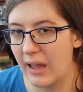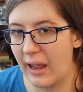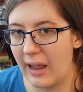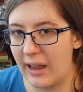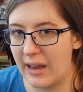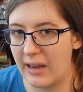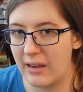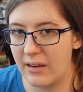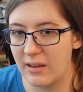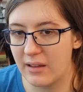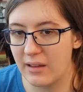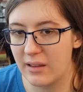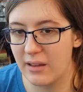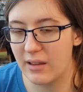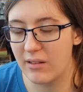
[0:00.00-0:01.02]
And
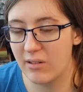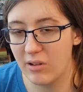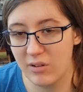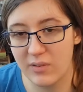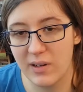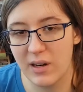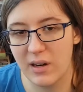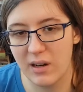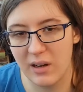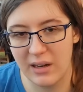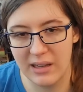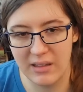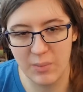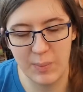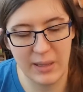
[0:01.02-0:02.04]
so far
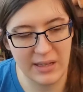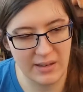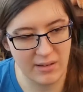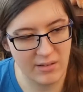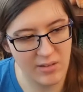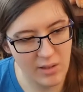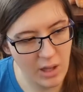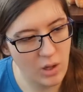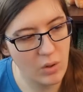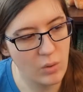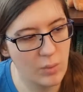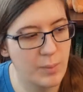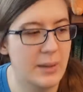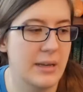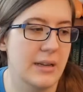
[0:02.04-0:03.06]
it's been
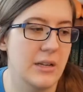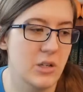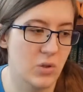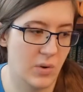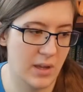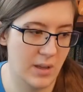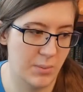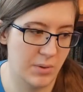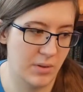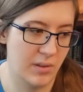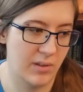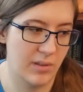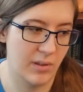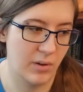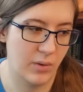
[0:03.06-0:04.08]
slow but enjoyable,
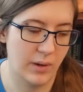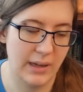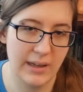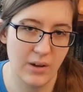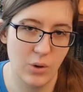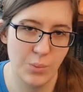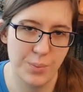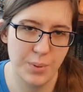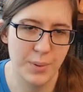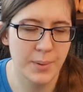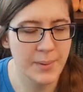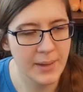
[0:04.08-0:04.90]
so I hope